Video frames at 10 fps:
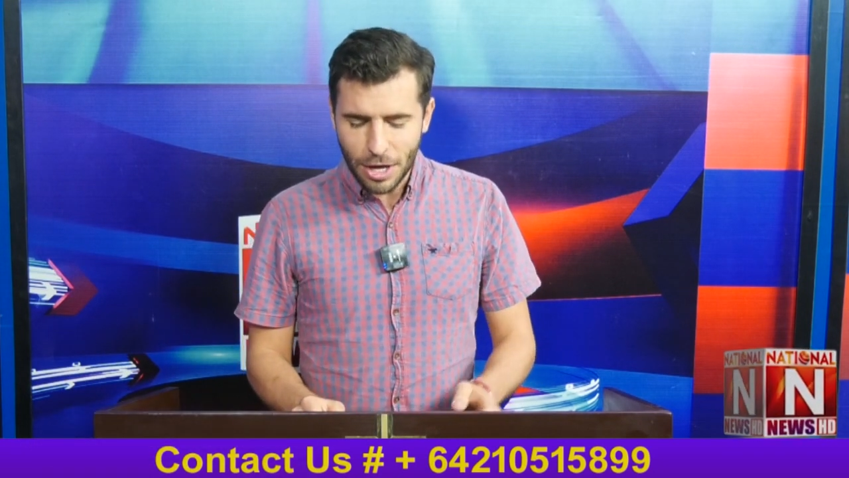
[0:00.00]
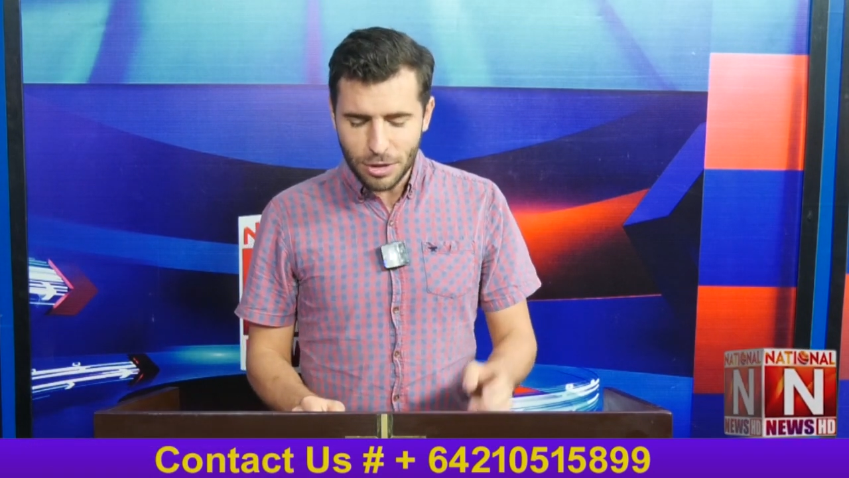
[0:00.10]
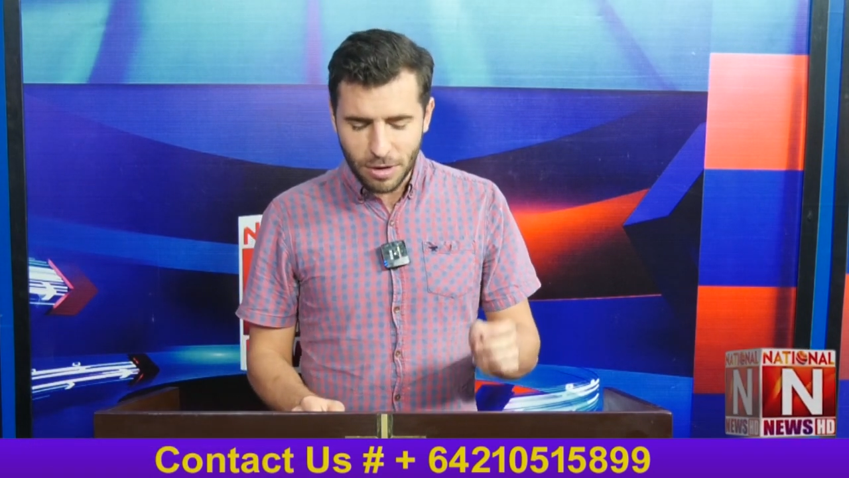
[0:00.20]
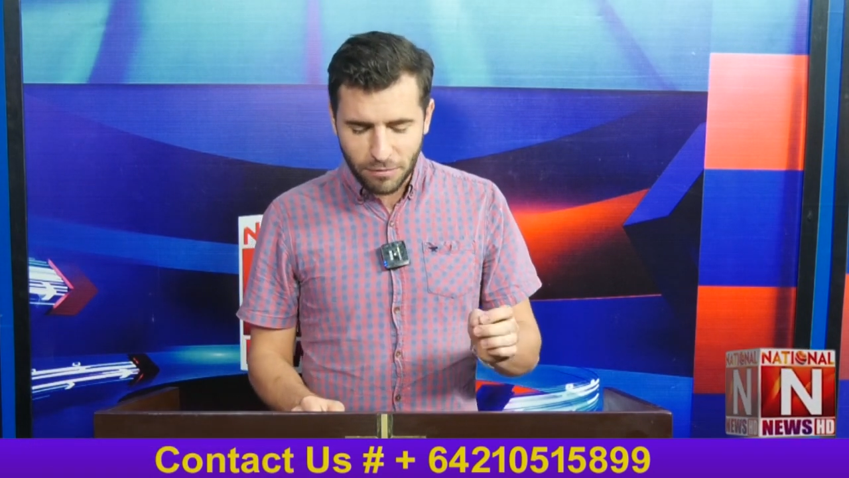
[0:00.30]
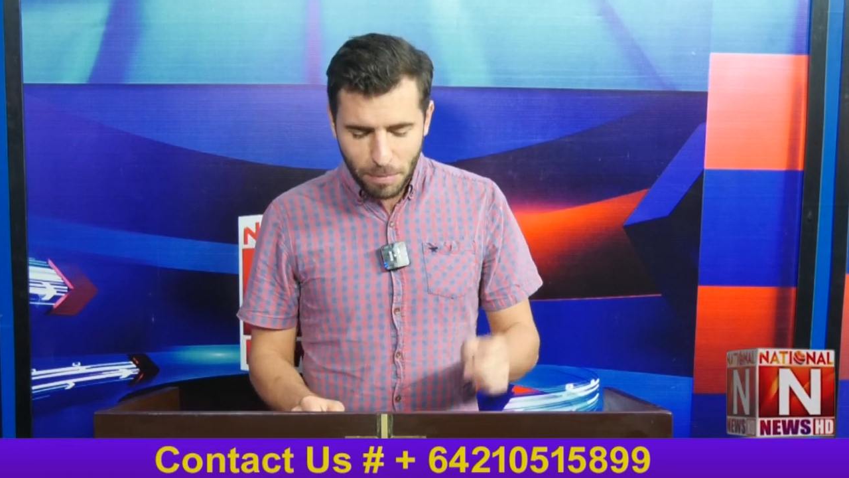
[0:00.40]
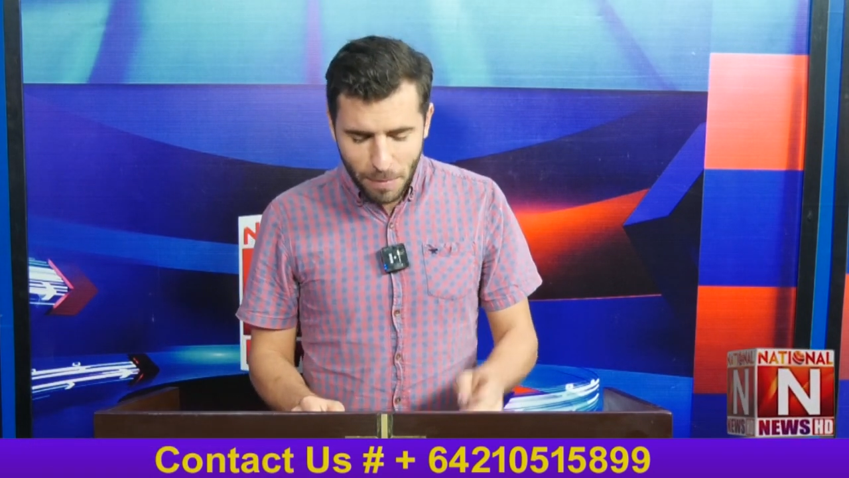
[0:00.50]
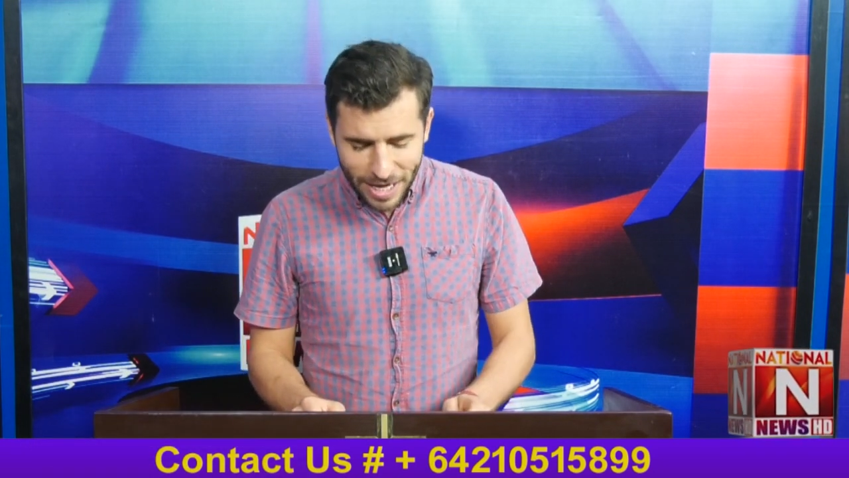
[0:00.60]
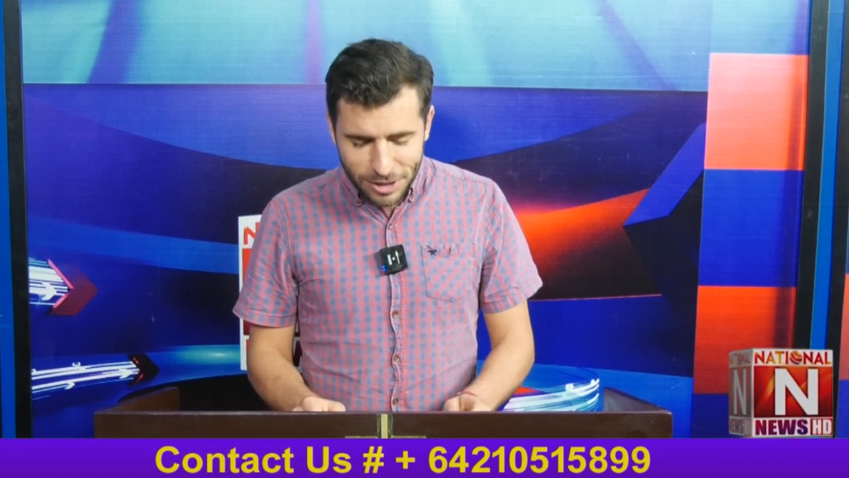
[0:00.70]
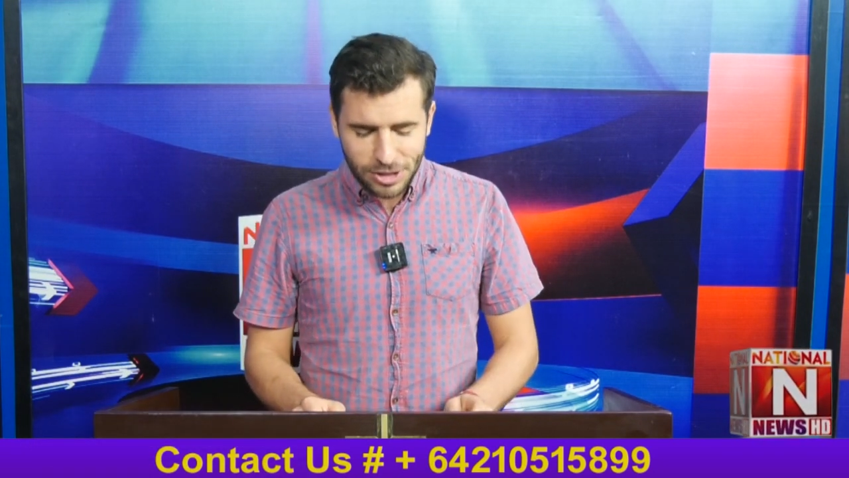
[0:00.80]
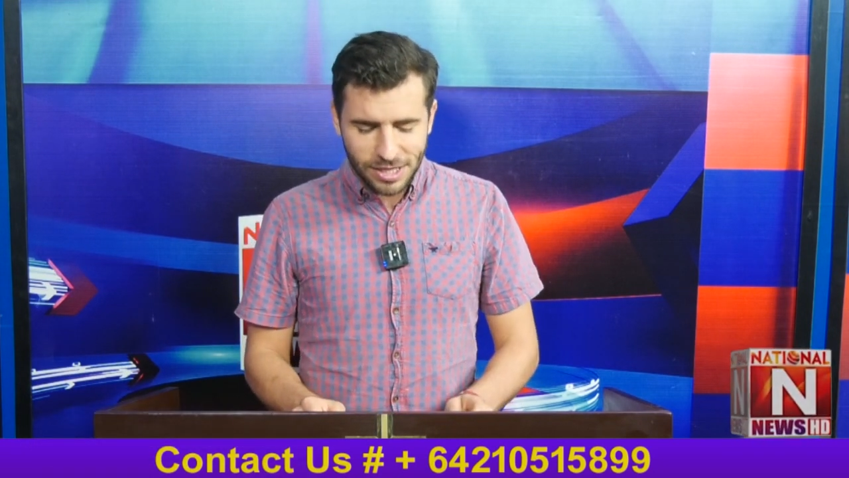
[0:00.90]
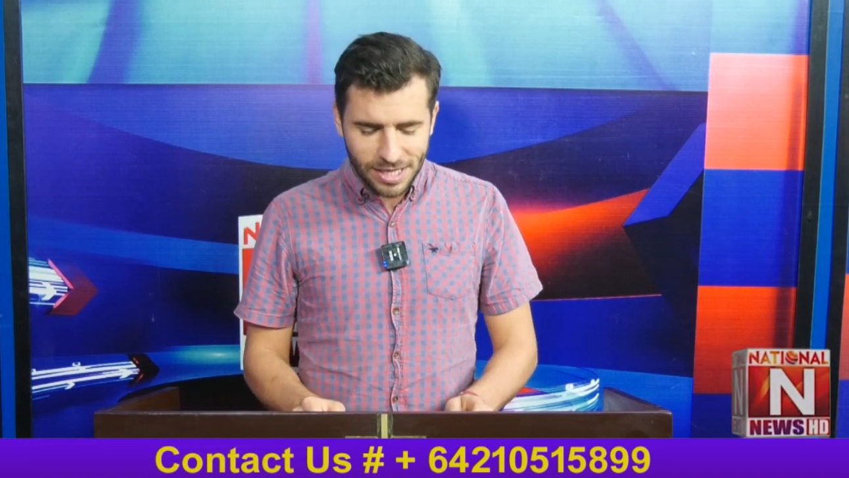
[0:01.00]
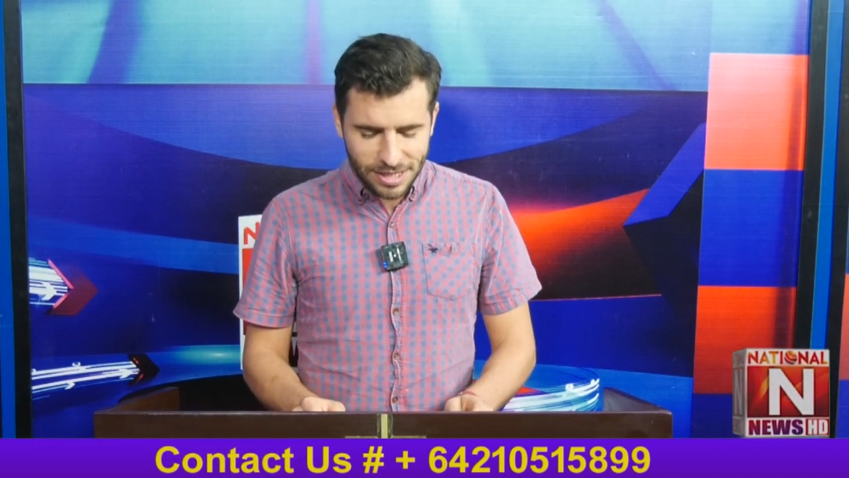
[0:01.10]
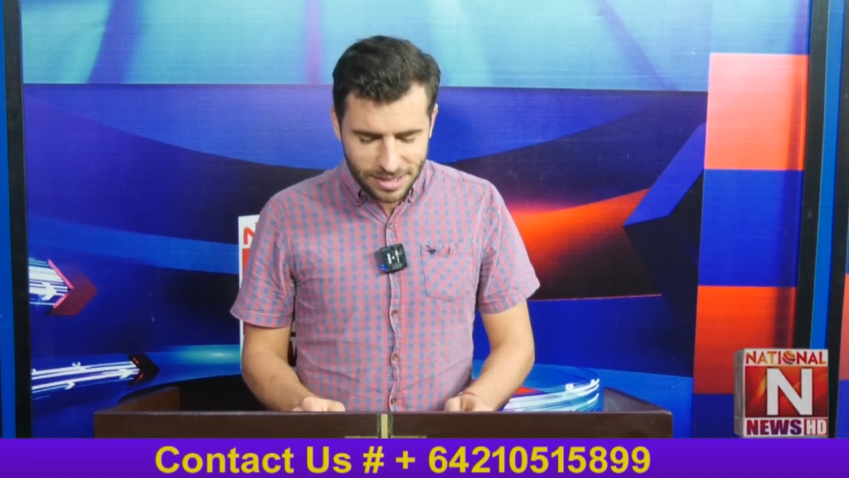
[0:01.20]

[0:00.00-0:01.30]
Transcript: You have patiently